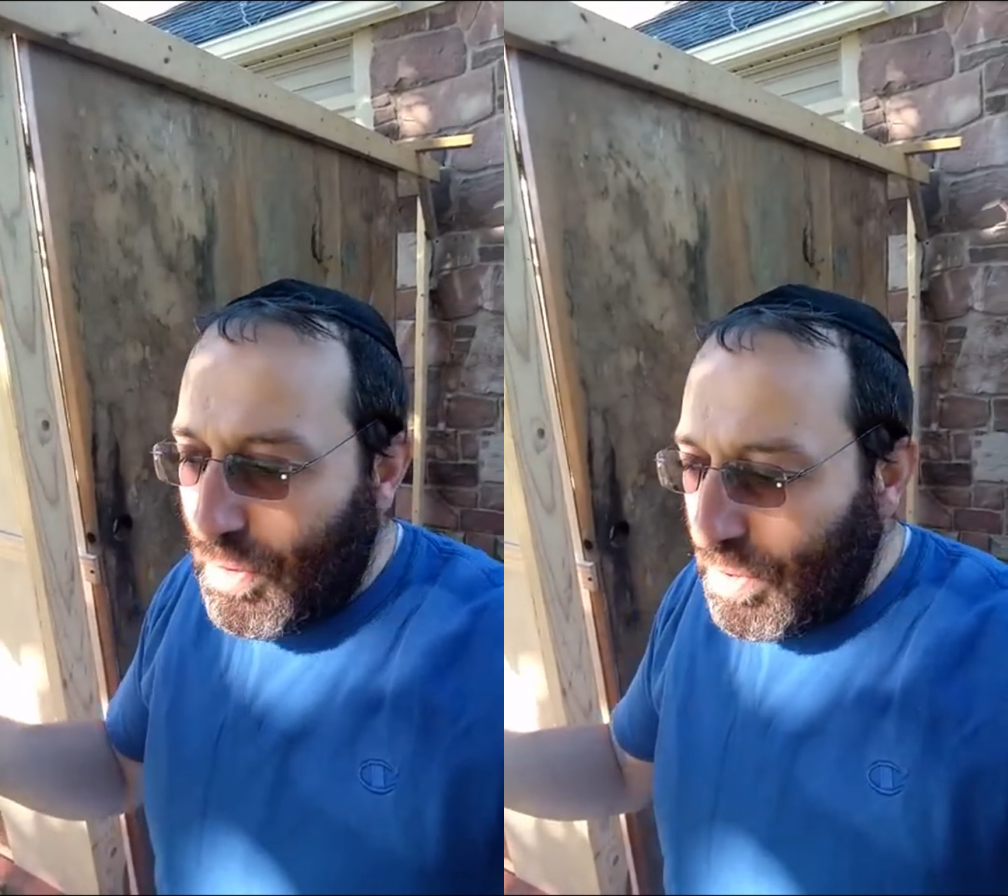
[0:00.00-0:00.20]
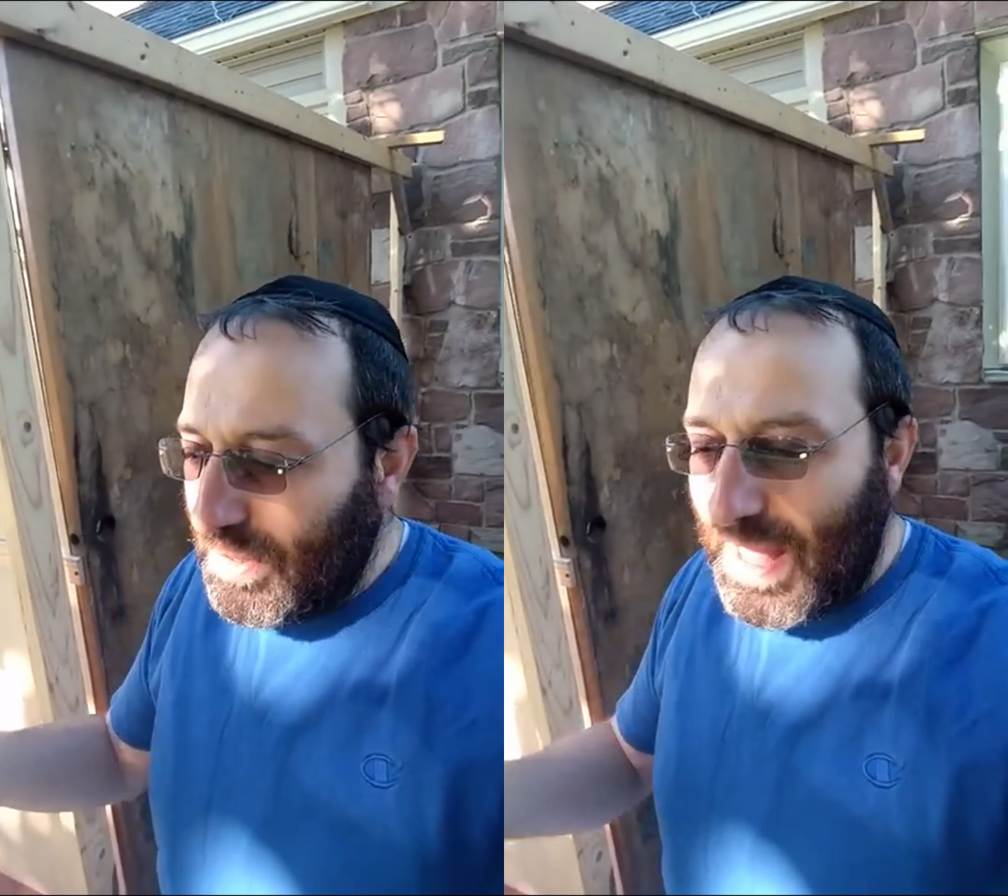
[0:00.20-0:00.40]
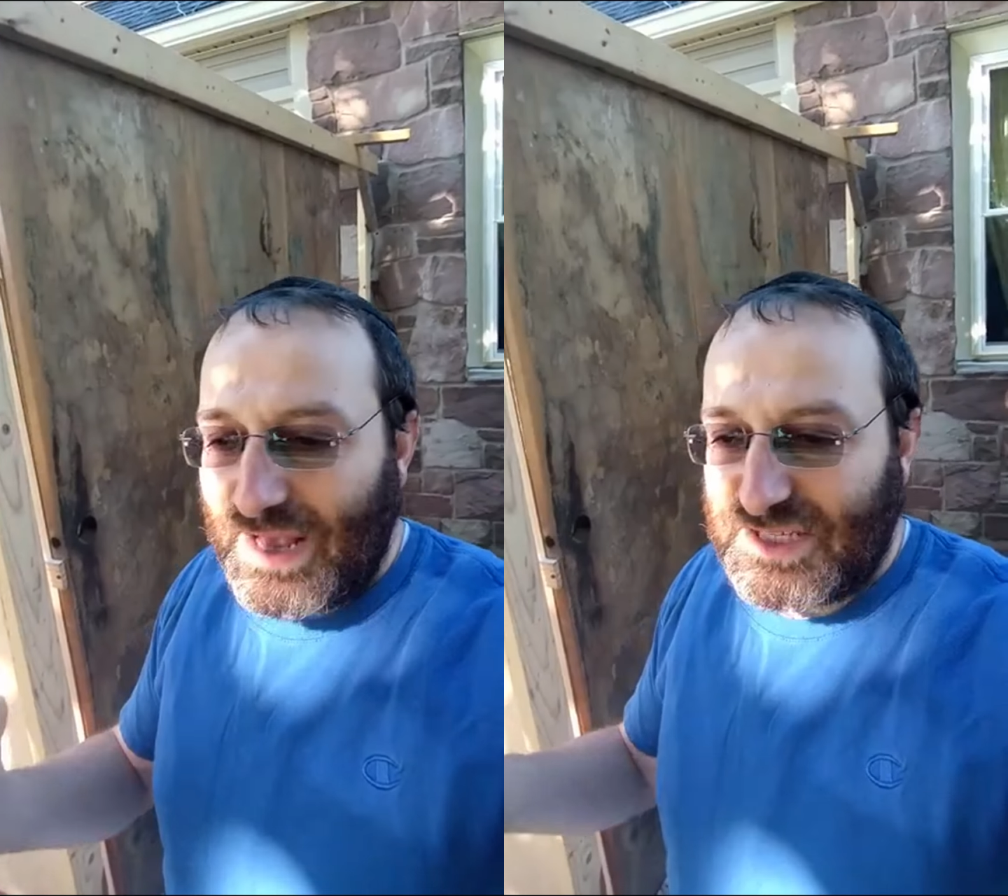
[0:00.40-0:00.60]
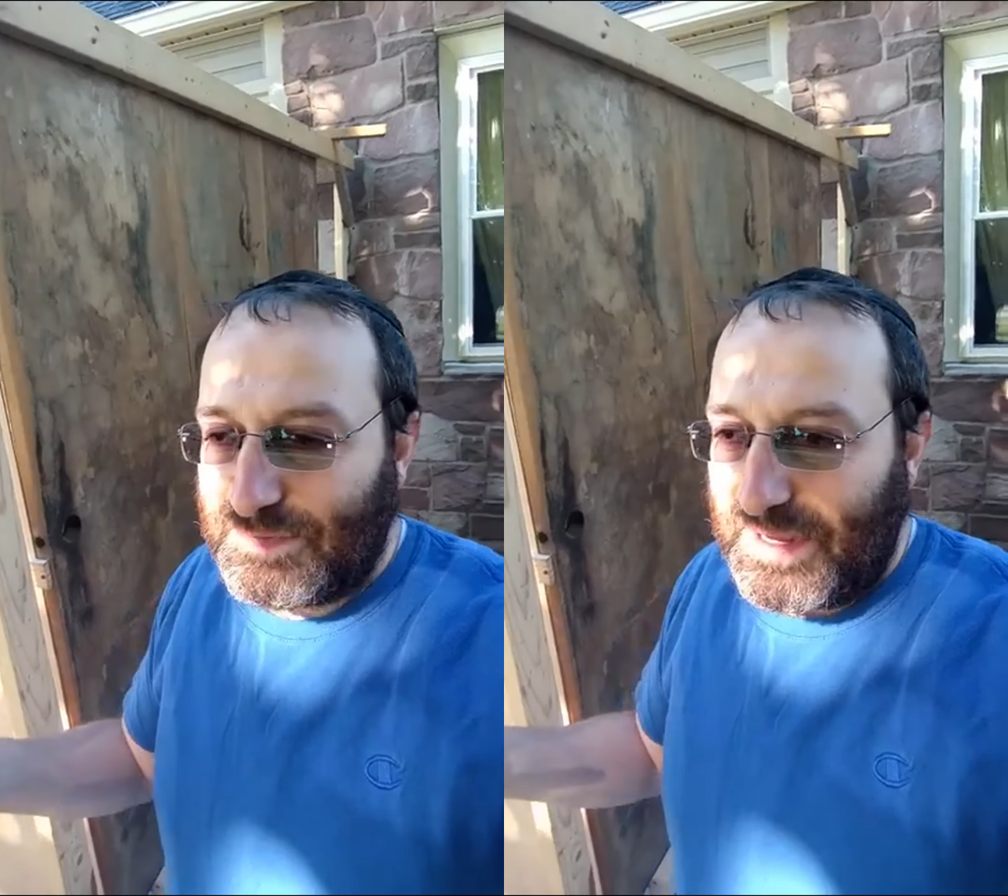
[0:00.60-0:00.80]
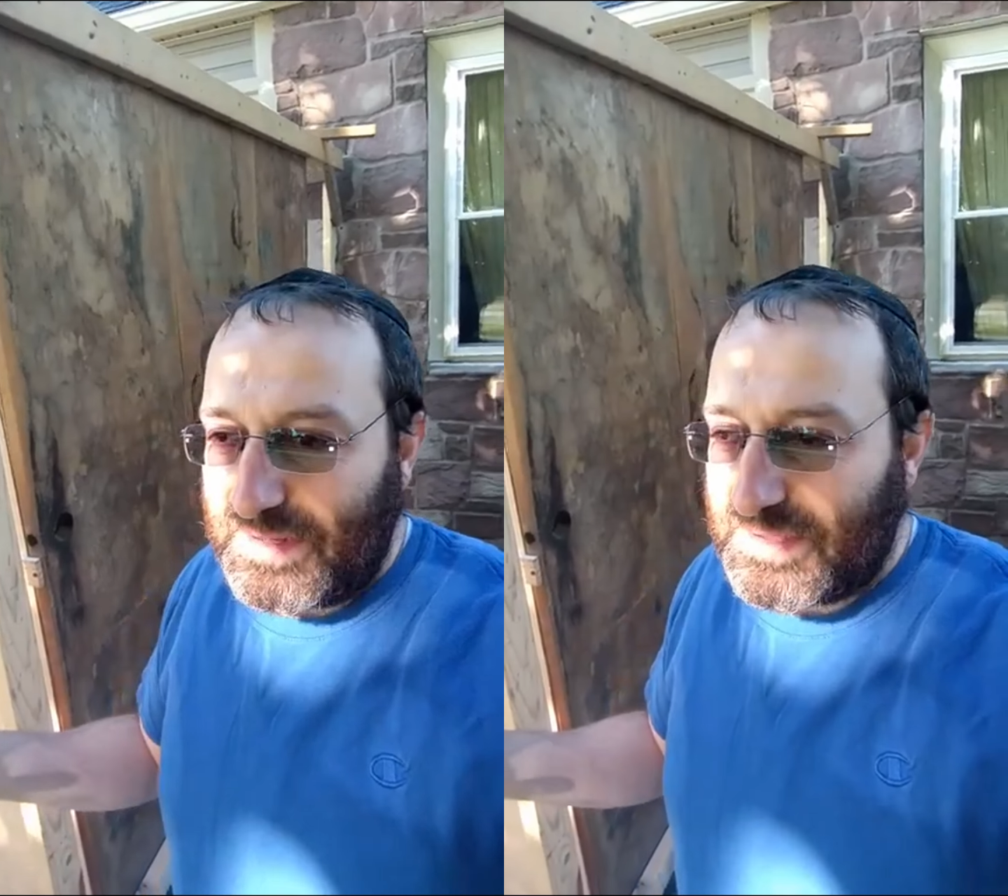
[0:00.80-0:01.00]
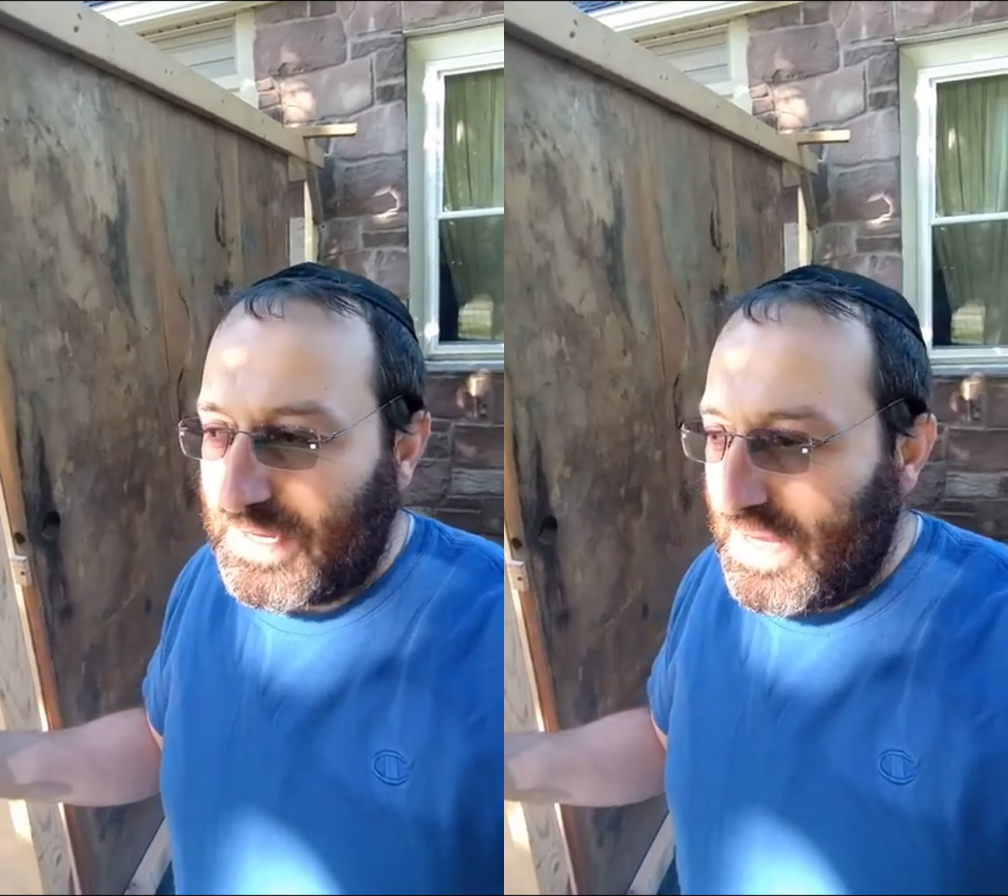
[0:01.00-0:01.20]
all aspects.